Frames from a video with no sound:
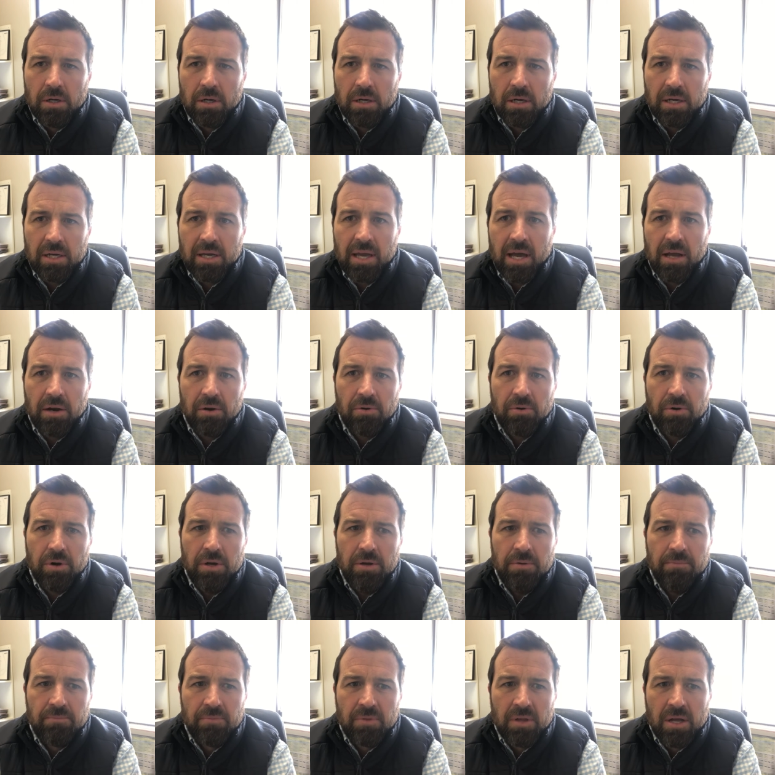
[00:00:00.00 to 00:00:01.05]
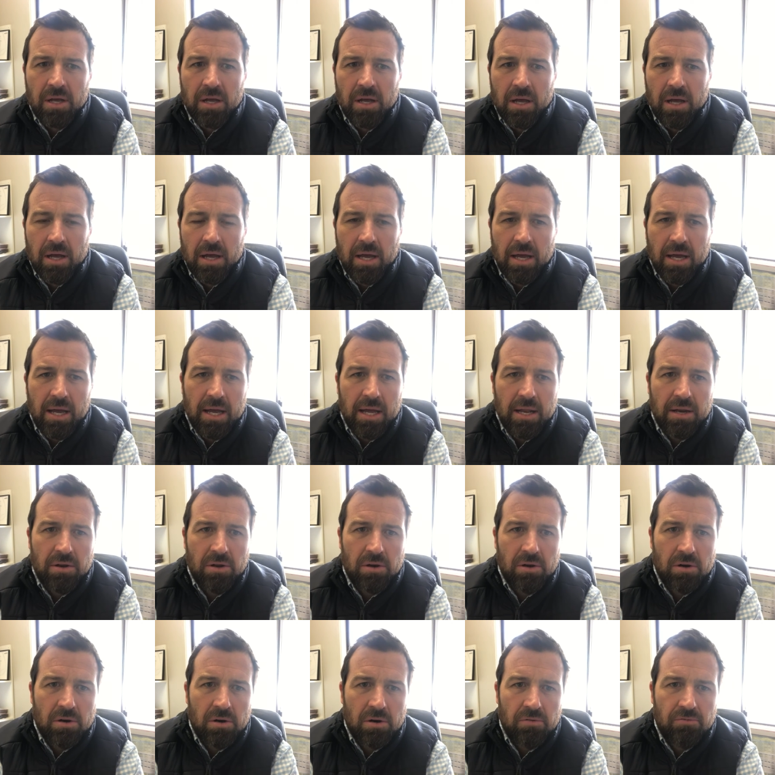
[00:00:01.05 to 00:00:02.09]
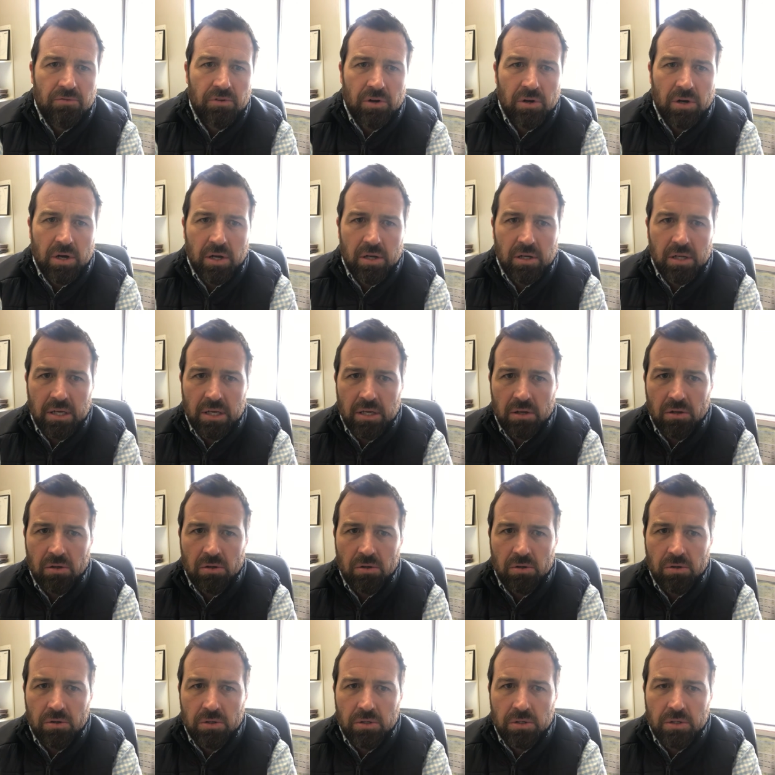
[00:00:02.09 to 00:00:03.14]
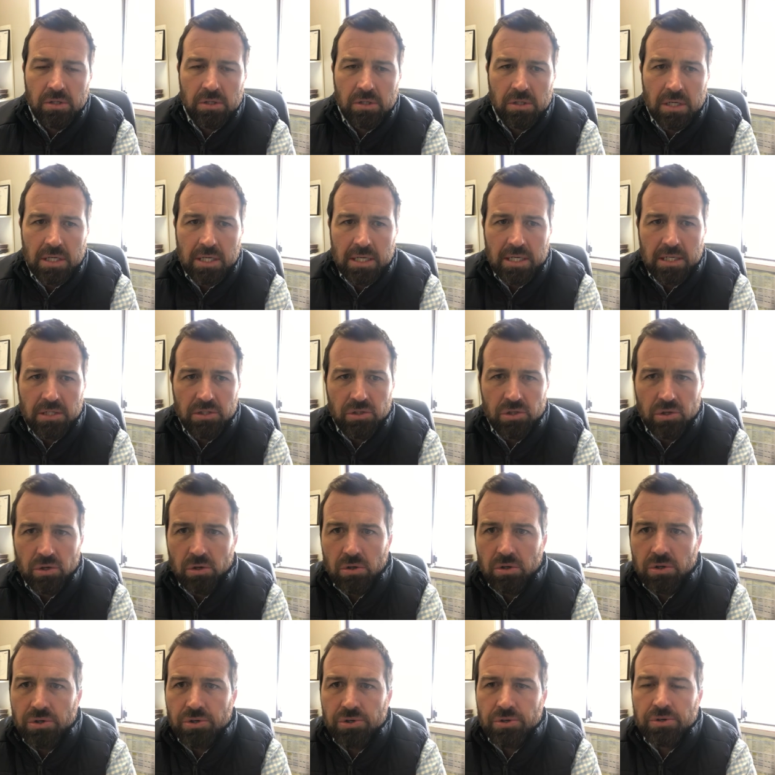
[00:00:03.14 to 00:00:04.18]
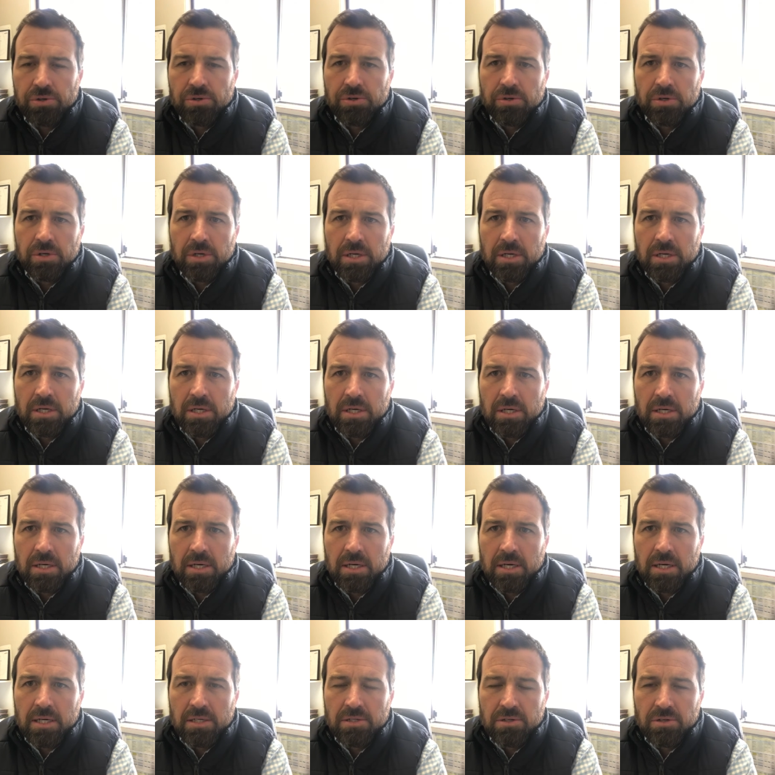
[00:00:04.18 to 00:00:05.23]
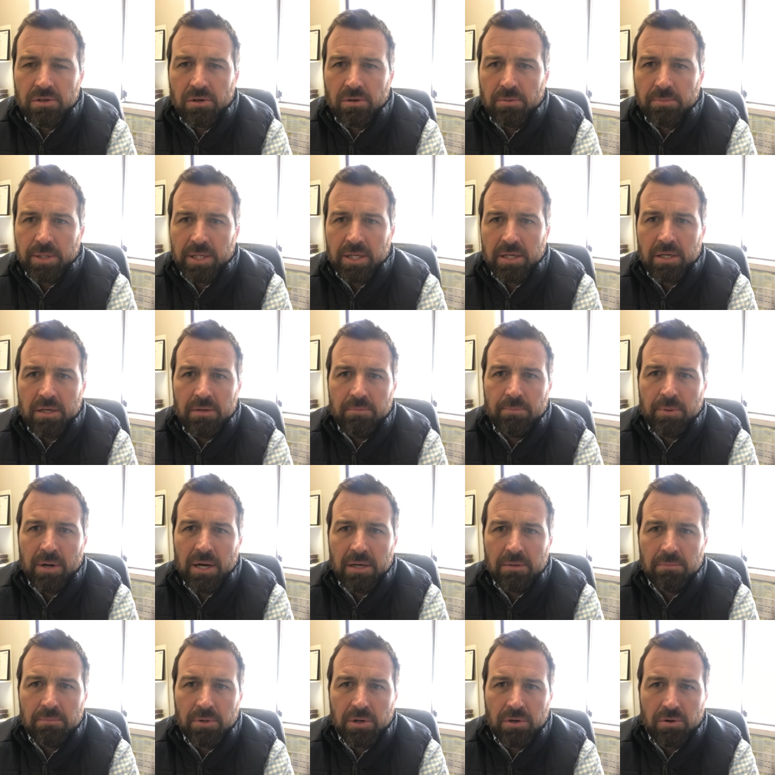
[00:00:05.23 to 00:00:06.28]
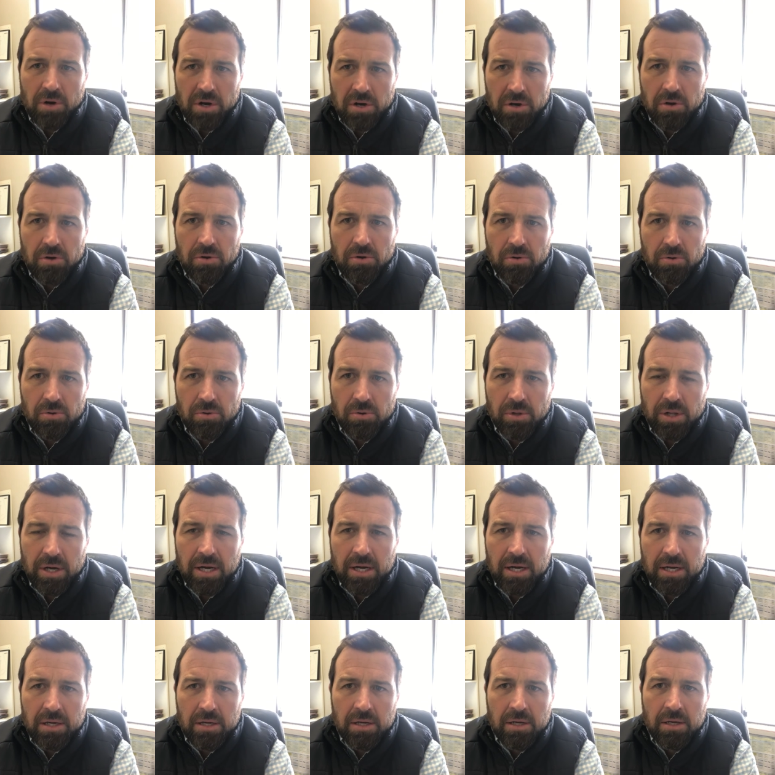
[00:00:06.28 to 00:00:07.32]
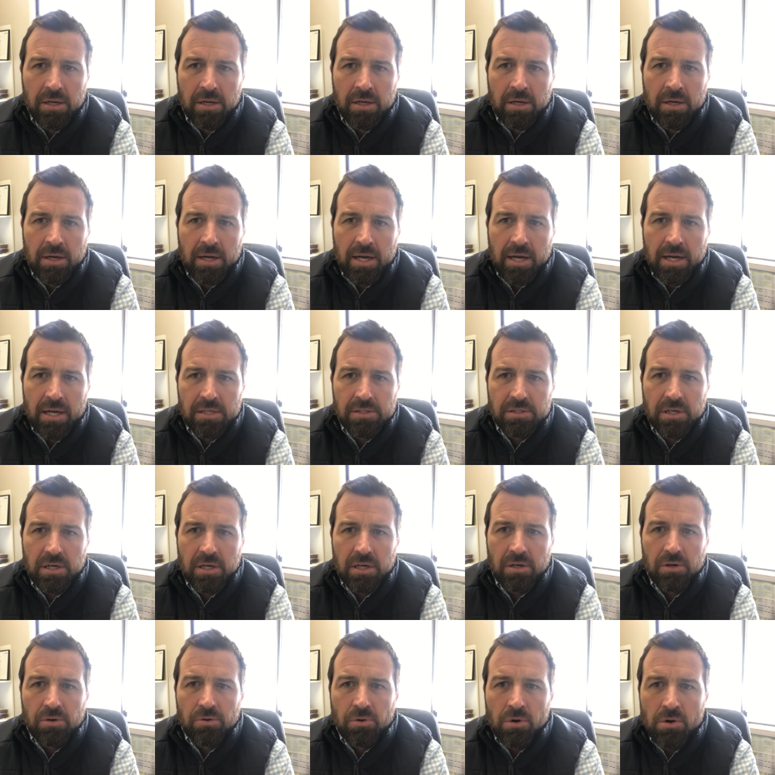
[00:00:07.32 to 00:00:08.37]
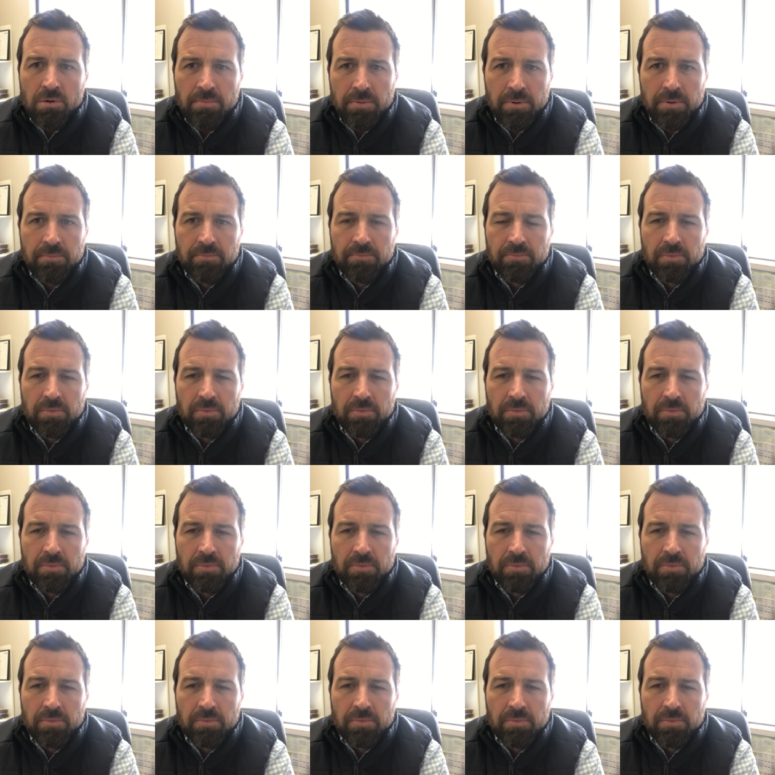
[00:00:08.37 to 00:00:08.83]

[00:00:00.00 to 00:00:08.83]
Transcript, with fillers: uh, category, and I've not only included uh, Josh uh, as a nominee, but McGregor Gourlay as a group.